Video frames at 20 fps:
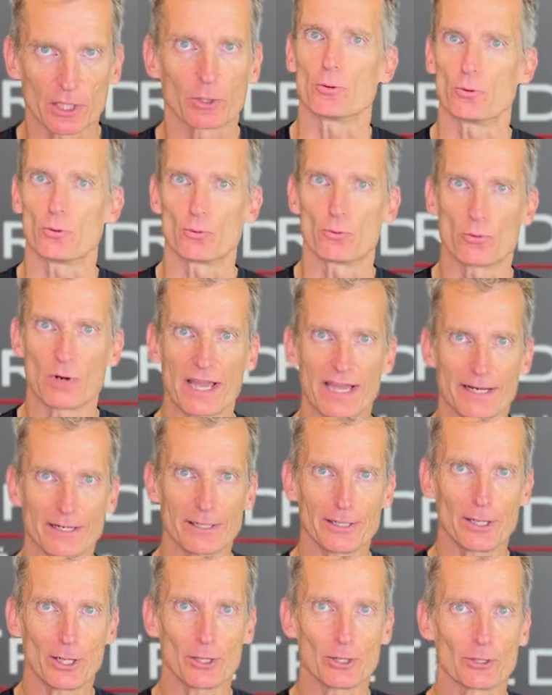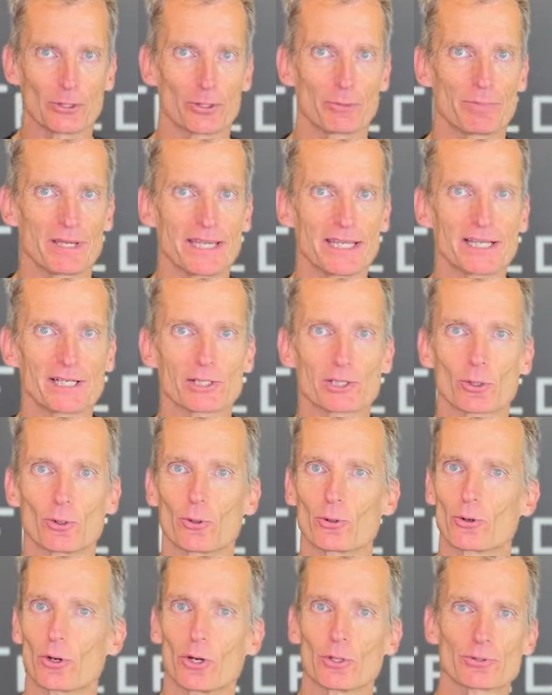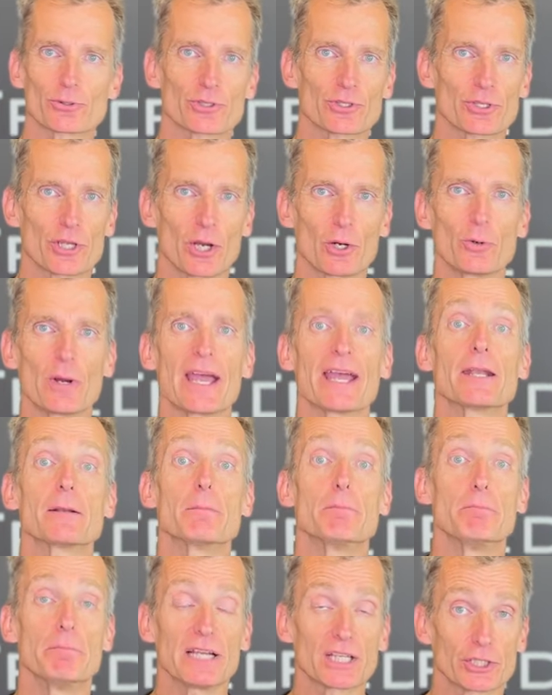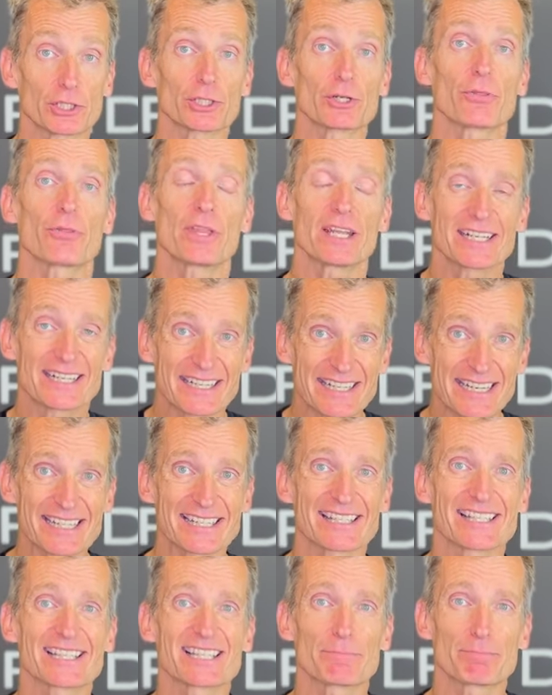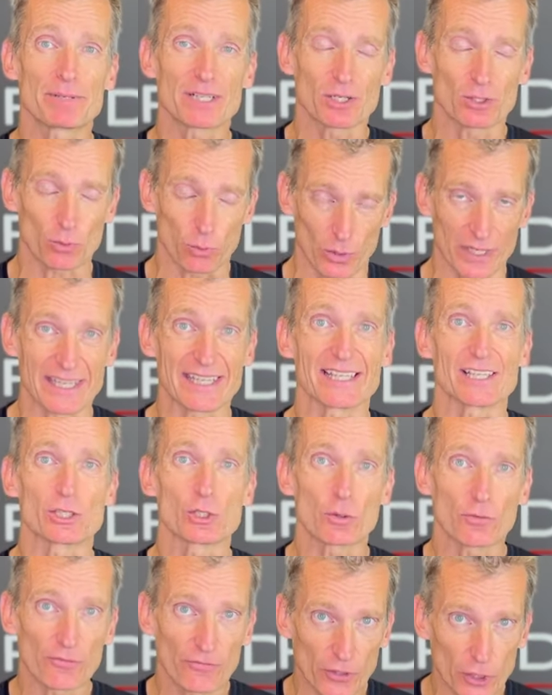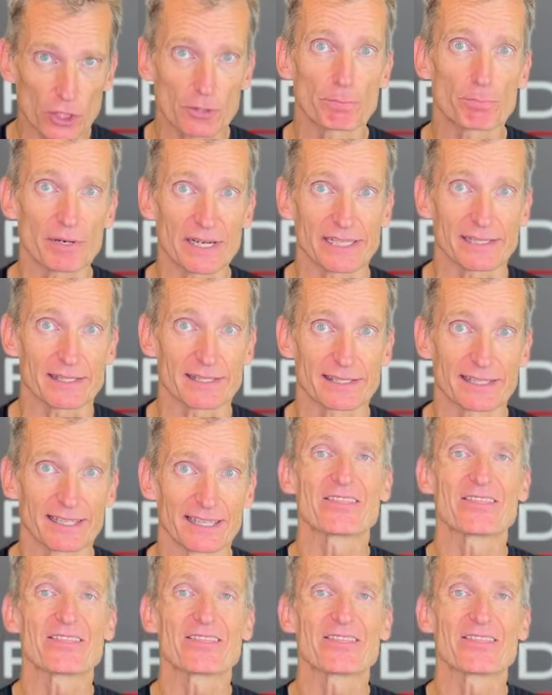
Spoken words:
Run on a beach or on snow and measure the distance between your footprints.